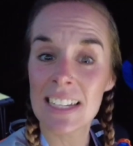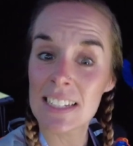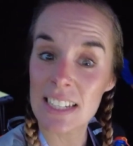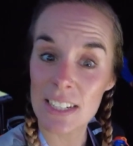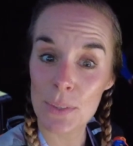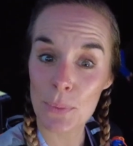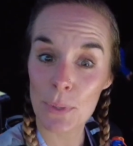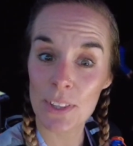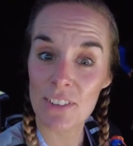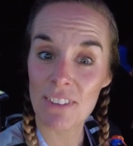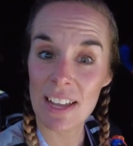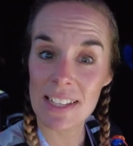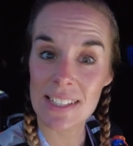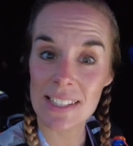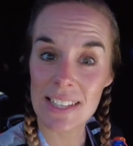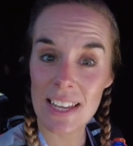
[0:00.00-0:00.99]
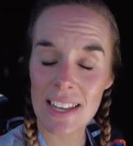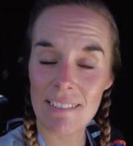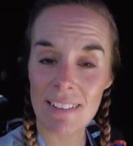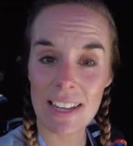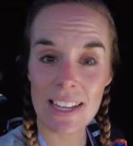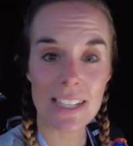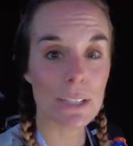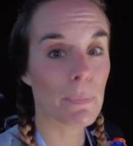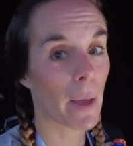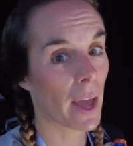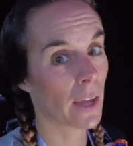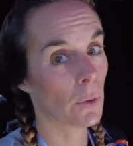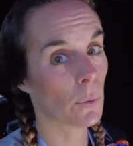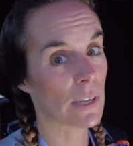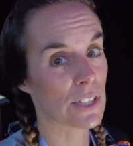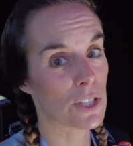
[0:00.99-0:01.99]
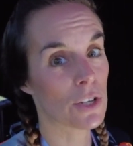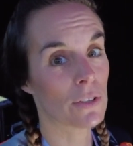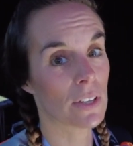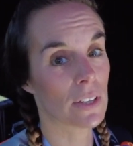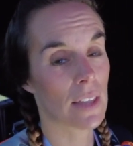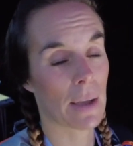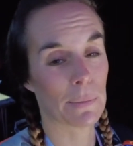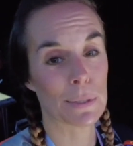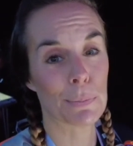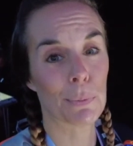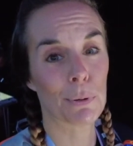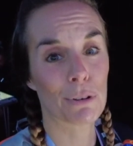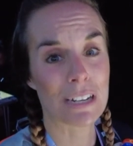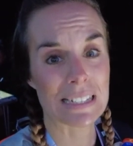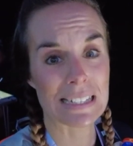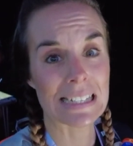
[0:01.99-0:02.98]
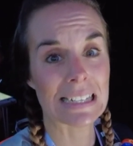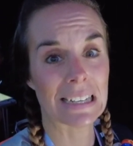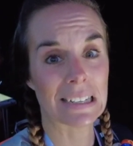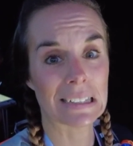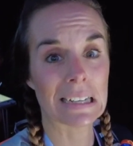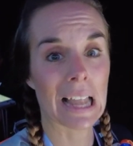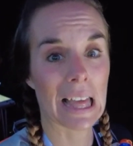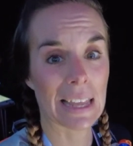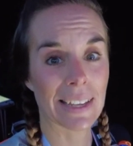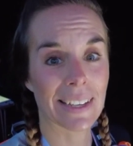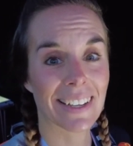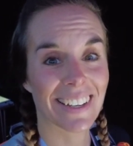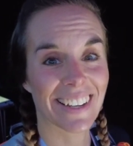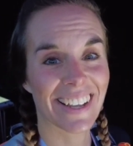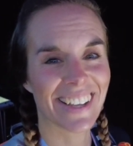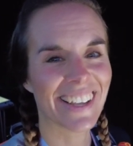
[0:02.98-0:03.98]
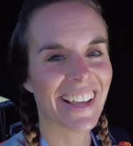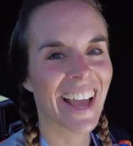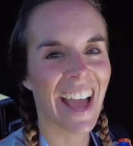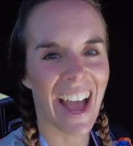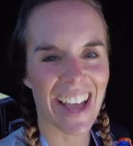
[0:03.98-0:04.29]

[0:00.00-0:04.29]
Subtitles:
Didn't win the race series, but I always knew that that was pretty unlikely.